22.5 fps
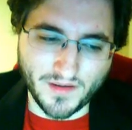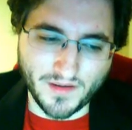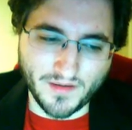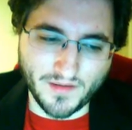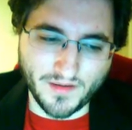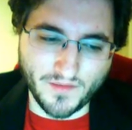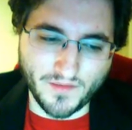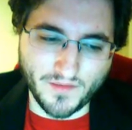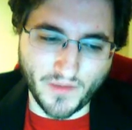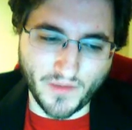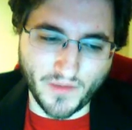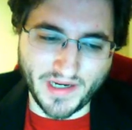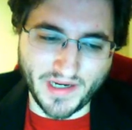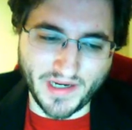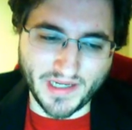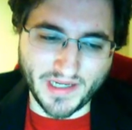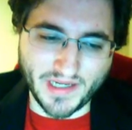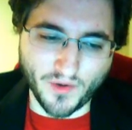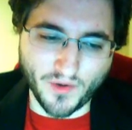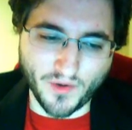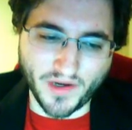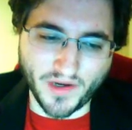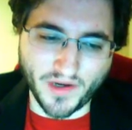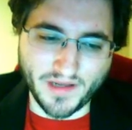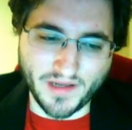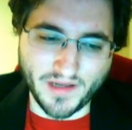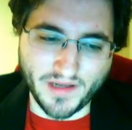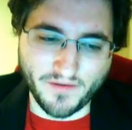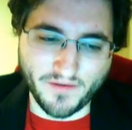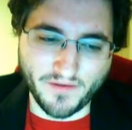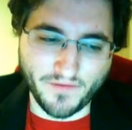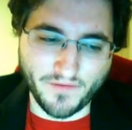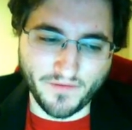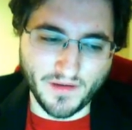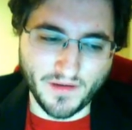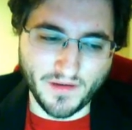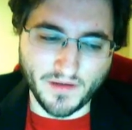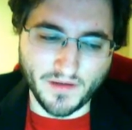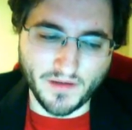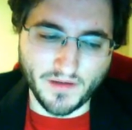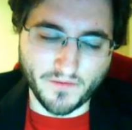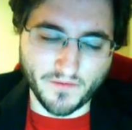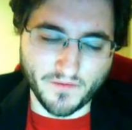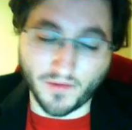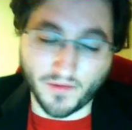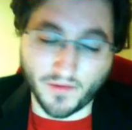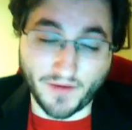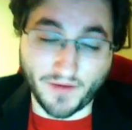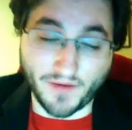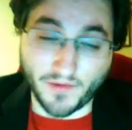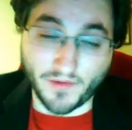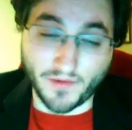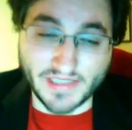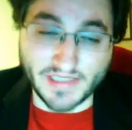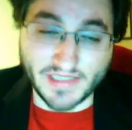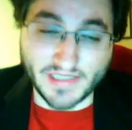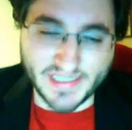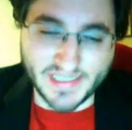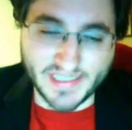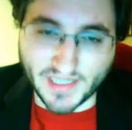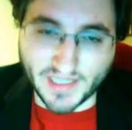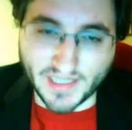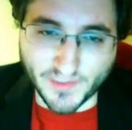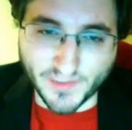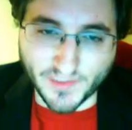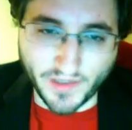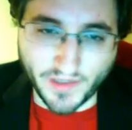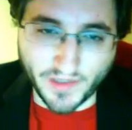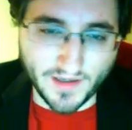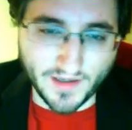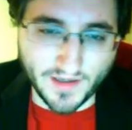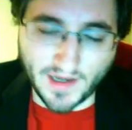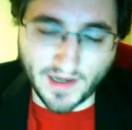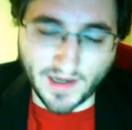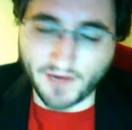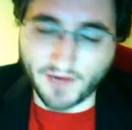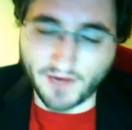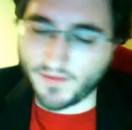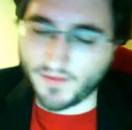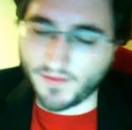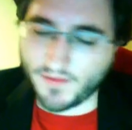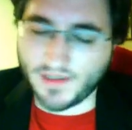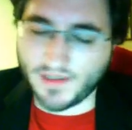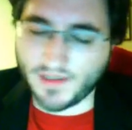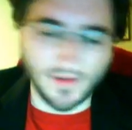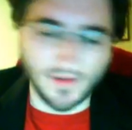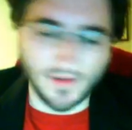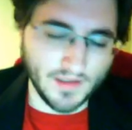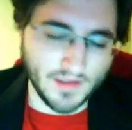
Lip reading: winning in Oregon. If for whatever reason he doesn't win, I will be